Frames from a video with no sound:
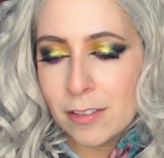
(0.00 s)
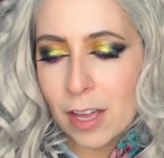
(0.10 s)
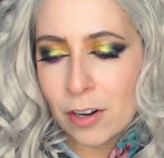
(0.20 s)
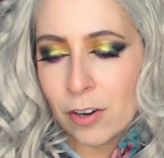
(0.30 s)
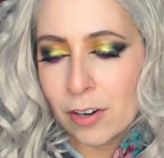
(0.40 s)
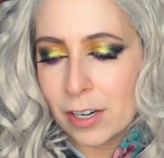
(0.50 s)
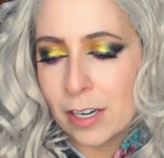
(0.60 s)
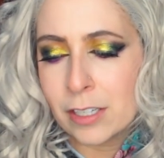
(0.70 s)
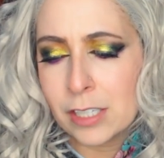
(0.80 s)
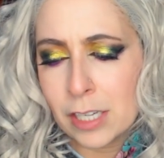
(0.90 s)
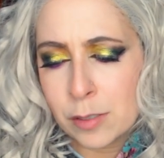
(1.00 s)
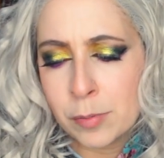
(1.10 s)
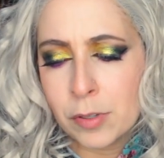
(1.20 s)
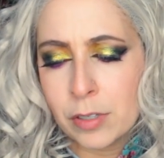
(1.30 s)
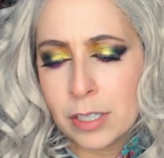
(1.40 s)
that are
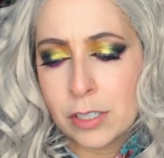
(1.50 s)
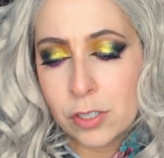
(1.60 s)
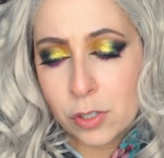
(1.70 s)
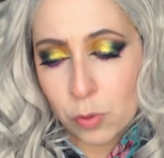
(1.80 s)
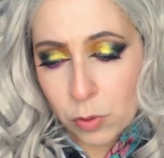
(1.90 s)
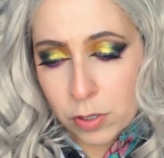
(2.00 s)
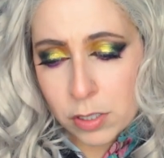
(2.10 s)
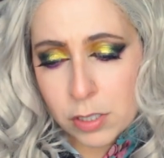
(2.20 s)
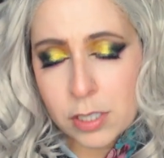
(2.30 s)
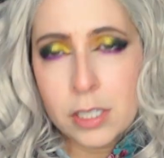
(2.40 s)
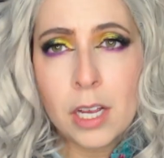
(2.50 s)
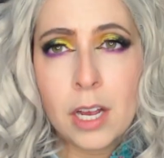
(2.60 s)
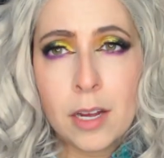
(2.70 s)
accessible in stores